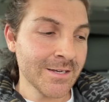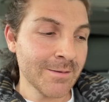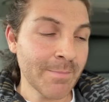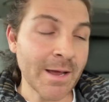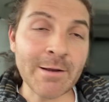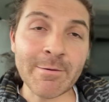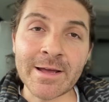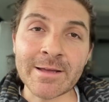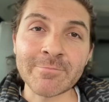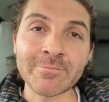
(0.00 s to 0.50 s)

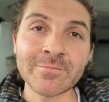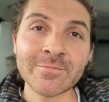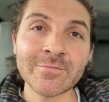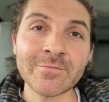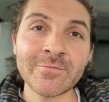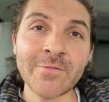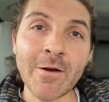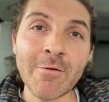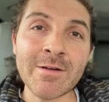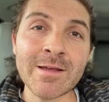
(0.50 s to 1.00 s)
But anyway,
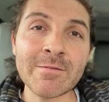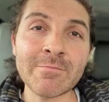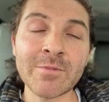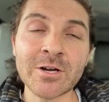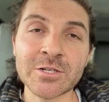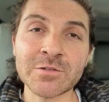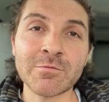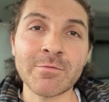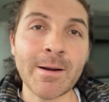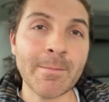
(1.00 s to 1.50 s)
very
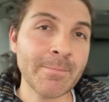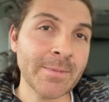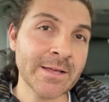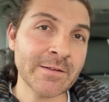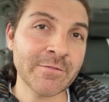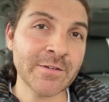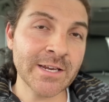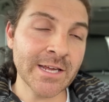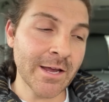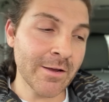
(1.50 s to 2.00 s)
much a
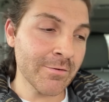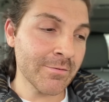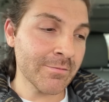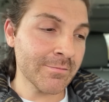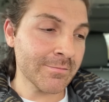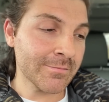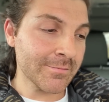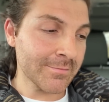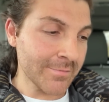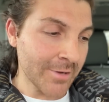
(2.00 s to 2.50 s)
rambling video.
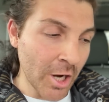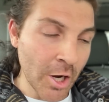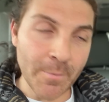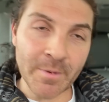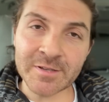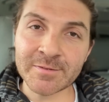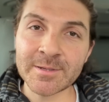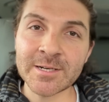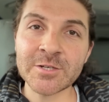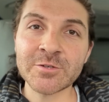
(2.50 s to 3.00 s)
Hope
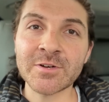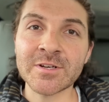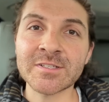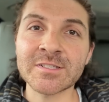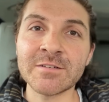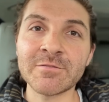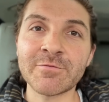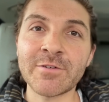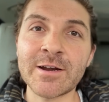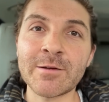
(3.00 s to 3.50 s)
that's been
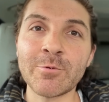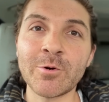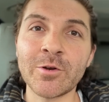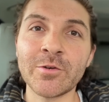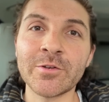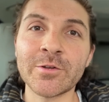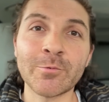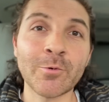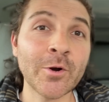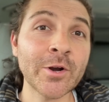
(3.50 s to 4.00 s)
interesting for anyone
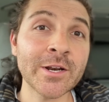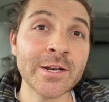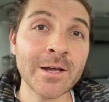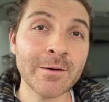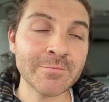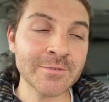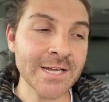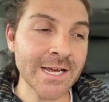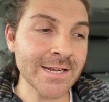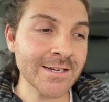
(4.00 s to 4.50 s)
that wanted an
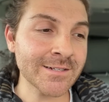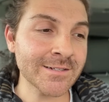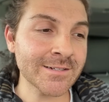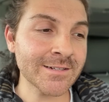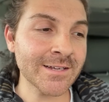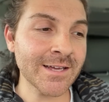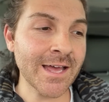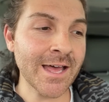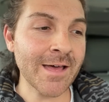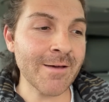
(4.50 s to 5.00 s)
update.
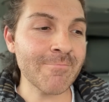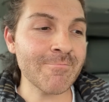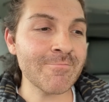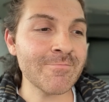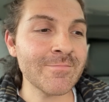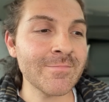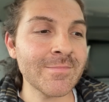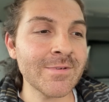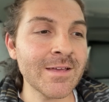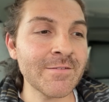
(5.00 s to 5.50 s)

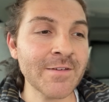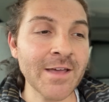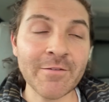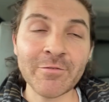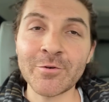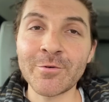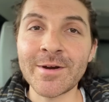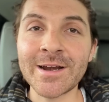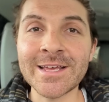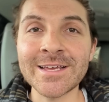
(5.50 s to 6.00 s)
If you haven't
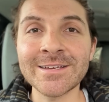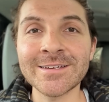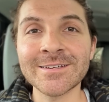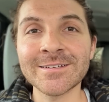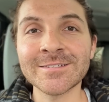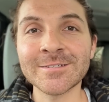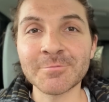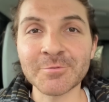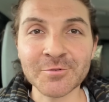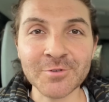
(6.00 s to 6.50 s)
already,
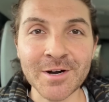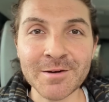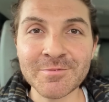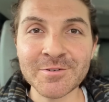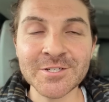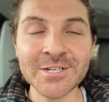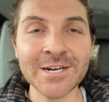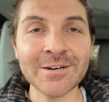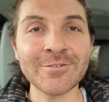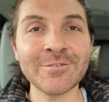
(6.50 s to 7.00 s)
subscribe to the
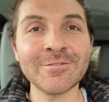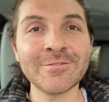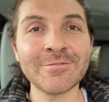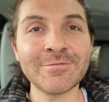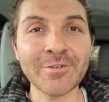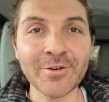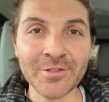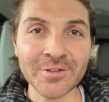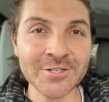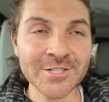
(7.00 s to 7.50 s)
channel,
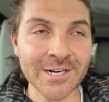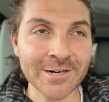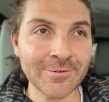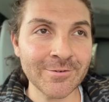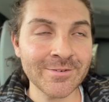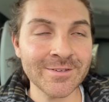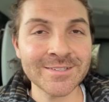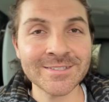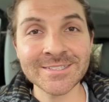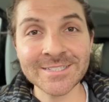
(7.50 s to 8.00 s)
follow the
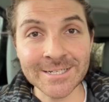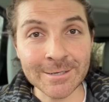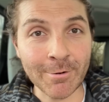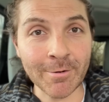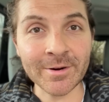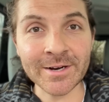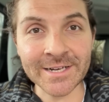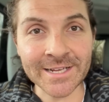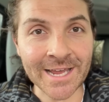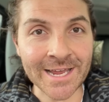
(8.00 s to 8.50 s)
channel, see what I'm
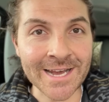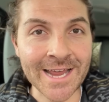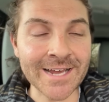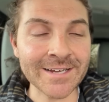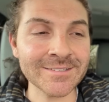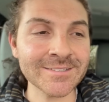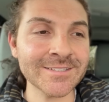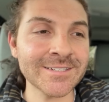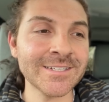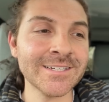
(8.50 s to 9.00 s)
going to get
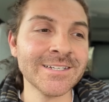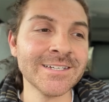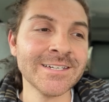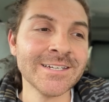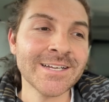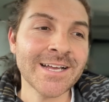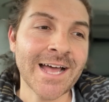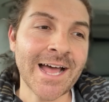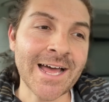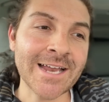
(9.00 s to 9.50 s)
next,
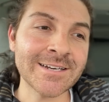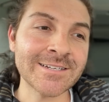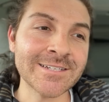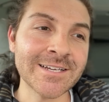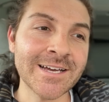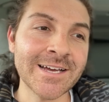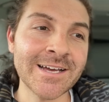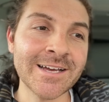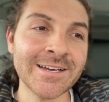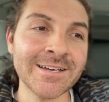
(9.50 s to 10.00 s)

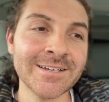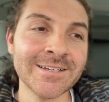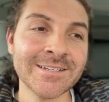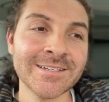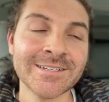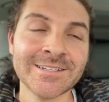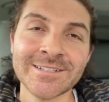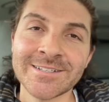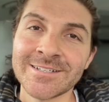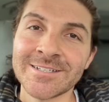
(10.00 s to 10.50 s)
and
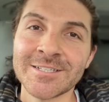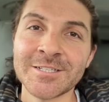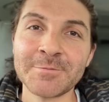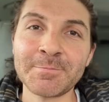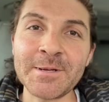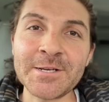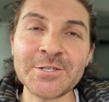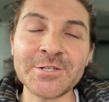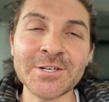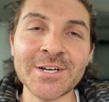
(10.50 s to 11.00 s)

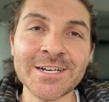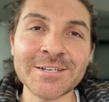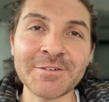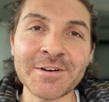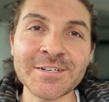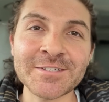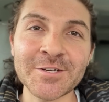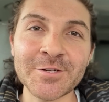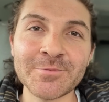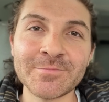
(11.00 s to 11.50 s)
speak to you guys
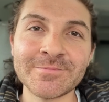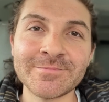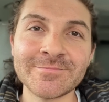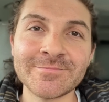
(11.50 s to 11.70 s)
very soon.